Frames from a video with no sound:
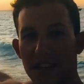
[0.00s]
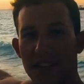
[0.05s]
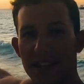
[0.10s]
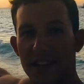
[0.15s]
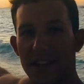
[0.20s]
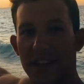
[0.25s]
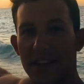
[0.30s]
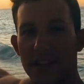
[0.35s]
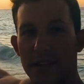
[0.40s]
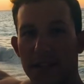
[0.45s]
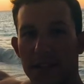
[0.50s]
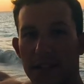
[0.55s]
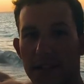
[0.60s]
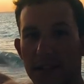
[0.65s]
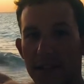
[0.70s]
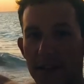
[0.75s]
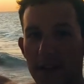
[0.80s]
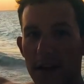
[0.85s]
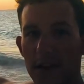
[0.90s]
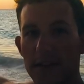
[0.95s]
This is
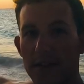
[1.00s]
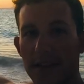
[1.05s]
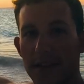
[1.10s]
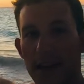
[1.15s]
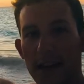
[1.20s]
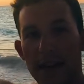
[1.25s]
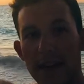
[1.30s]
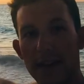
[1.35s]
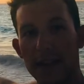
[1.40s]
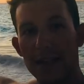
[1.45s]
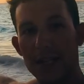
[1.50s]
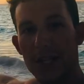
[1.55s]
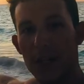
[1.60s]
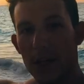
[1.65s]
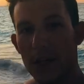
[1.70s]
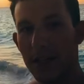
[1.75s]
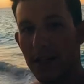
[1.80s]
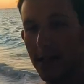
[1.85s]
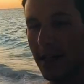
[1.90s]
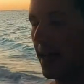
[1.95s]
sunset in
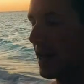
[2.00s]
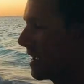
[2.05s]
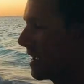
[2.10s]
Turks and